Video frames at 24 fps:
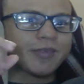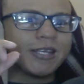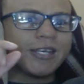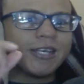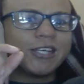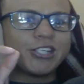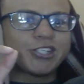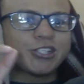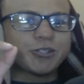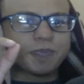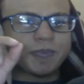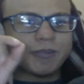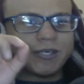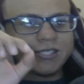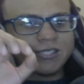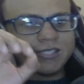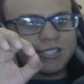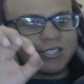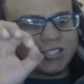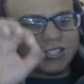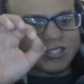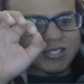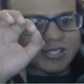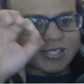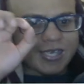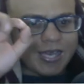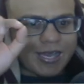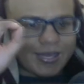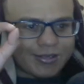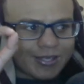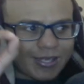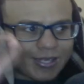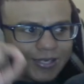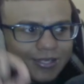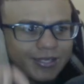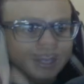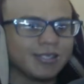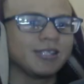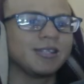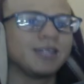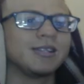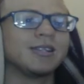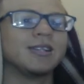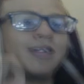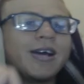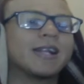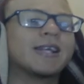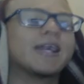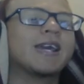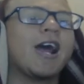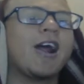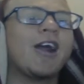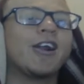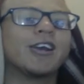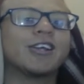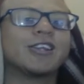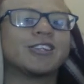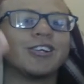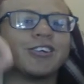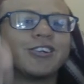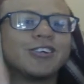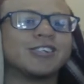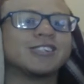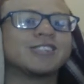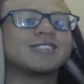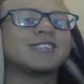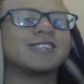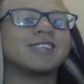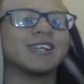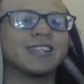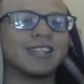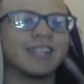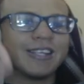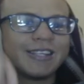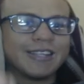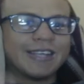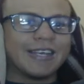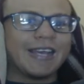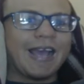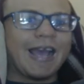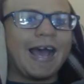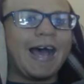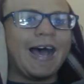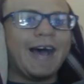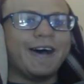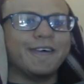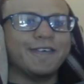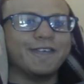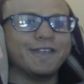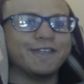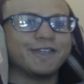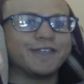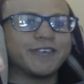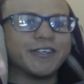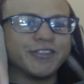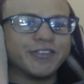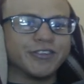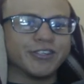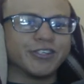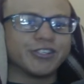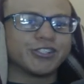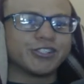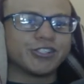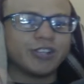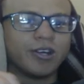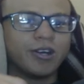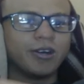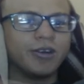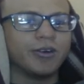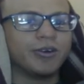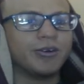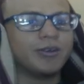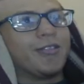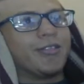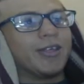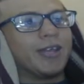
Each person just had that characteristic that they have in the show.